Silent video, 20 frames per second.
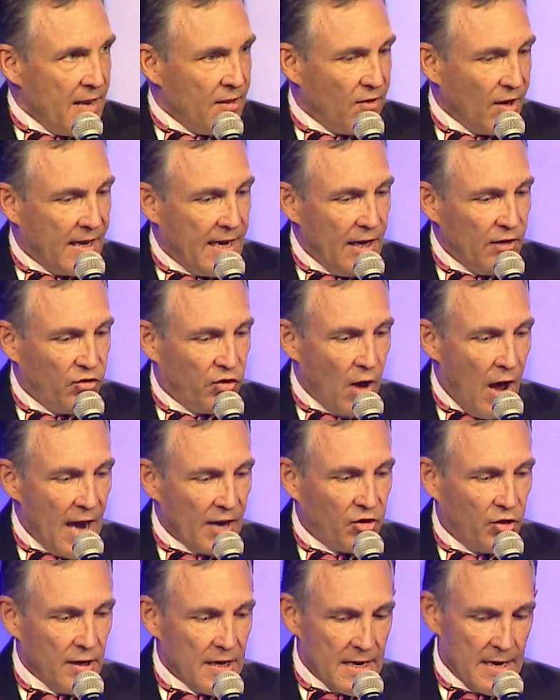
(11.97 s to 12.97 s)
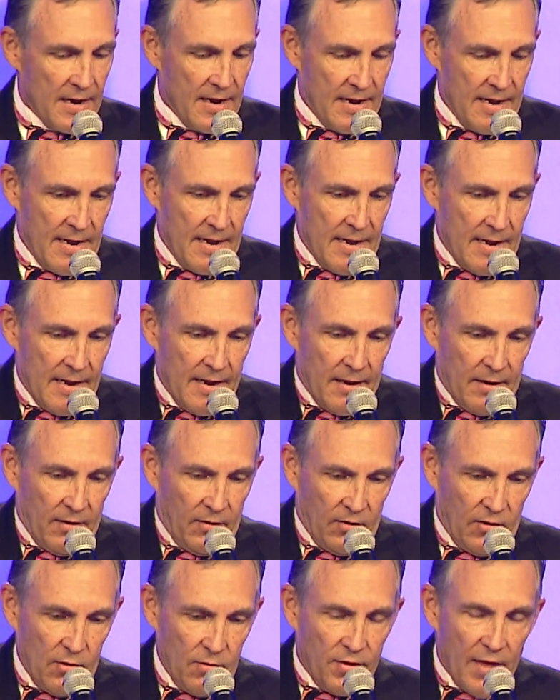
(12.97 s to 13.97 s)
to KidsAuction
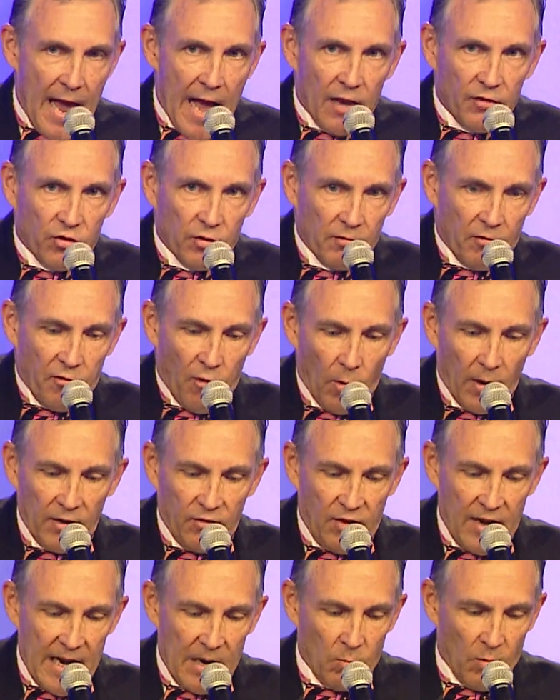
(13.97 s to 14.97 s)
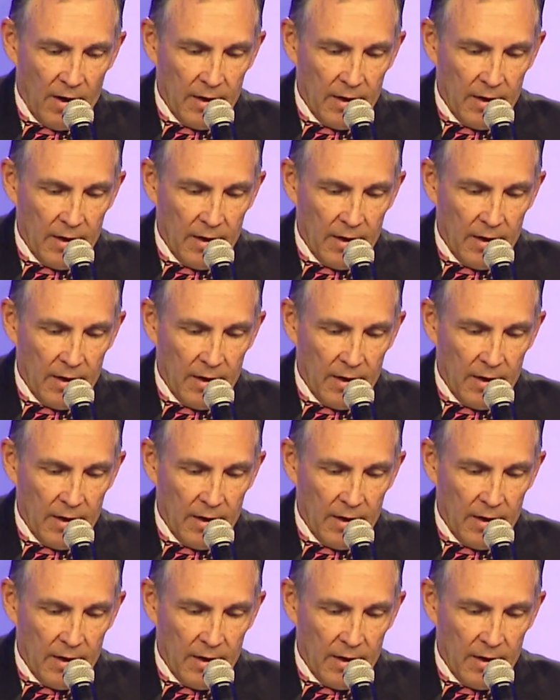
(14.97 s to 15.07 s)
2014.